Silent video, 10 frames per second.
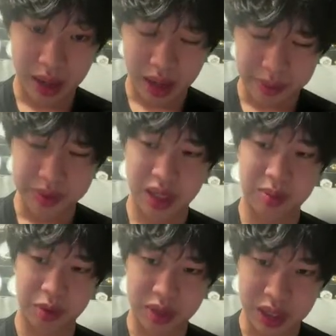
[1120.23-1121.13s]

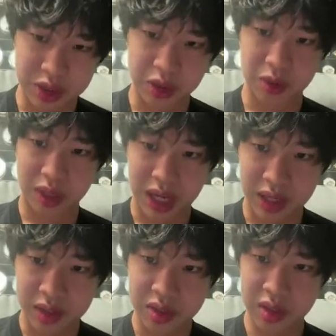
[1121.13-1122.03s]
upside potential
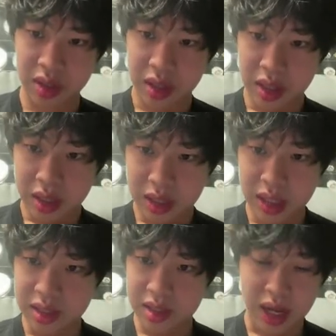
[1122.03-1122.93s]
lies.
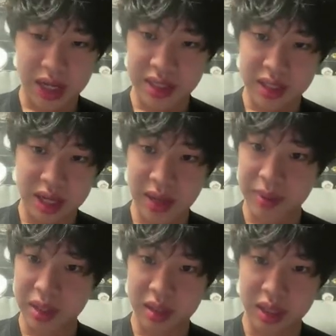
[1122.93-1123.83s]
Next, ICM,
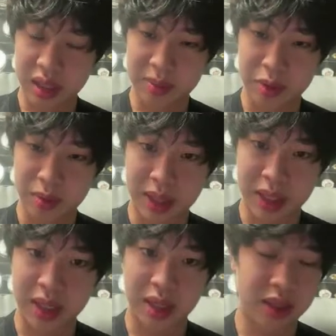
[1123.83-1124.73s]
Internet Capital
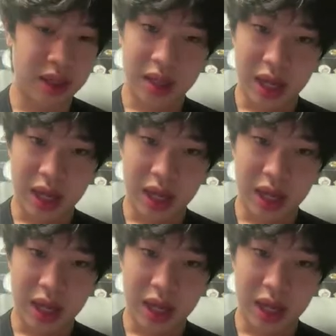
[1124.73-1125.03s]
Market,